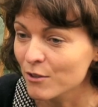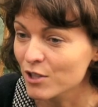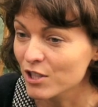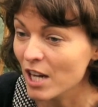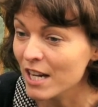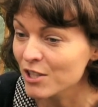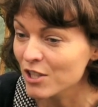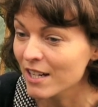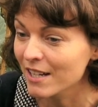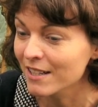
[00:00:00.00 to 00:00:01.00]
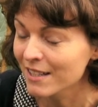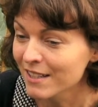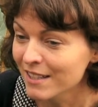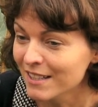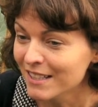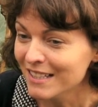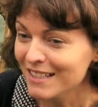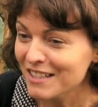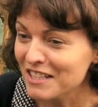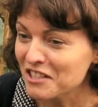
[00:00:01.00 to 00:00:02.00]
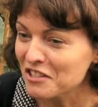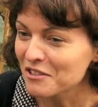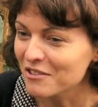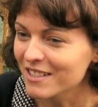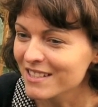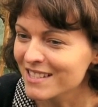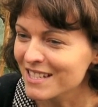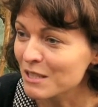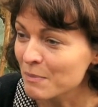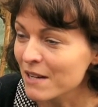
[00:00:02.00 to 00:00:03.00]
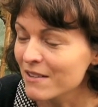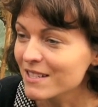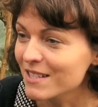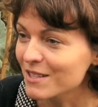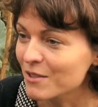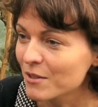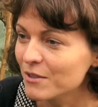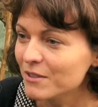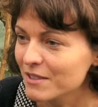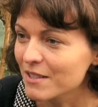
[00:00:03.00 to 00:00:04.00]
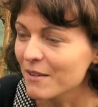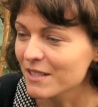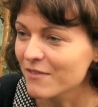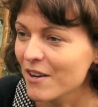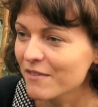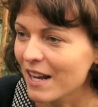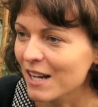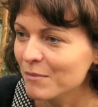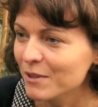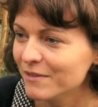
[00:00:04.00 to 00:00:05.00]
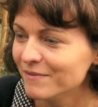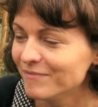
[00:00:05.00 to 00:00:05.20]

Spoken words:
you're changing these children's experience at school, so it's very valuable.